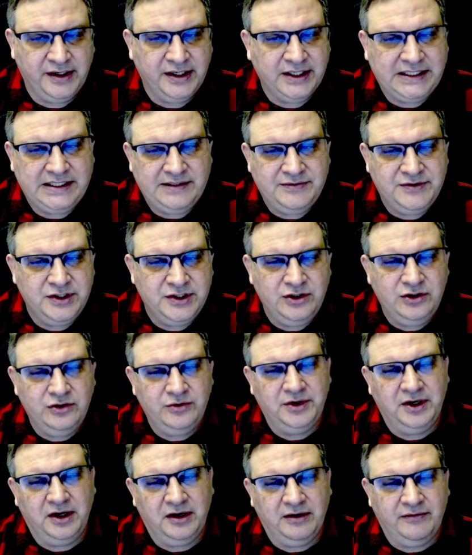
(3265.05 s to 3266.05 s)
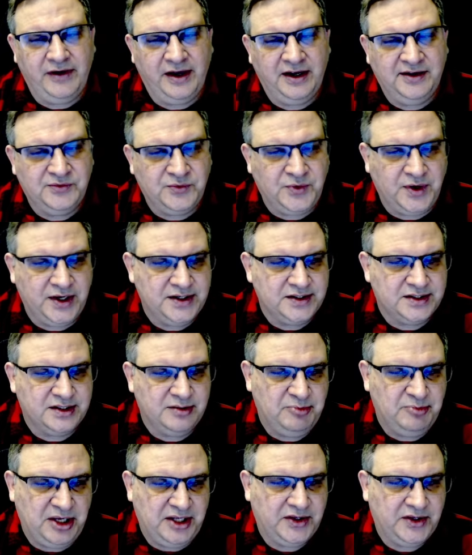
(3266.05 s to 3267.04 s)
It gives you new and innovative ways to
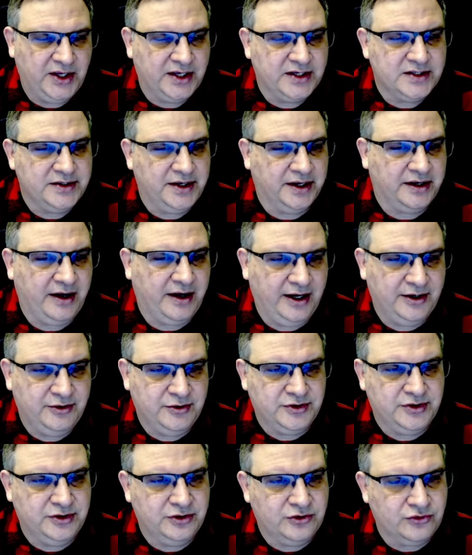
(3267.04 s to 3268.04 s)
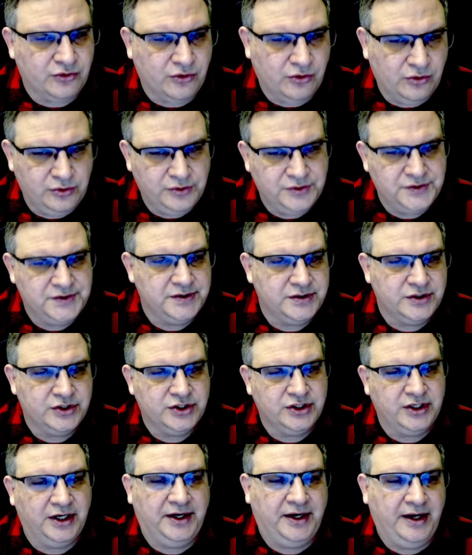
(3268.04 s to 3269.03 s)
beat things like hydras and trolls and shut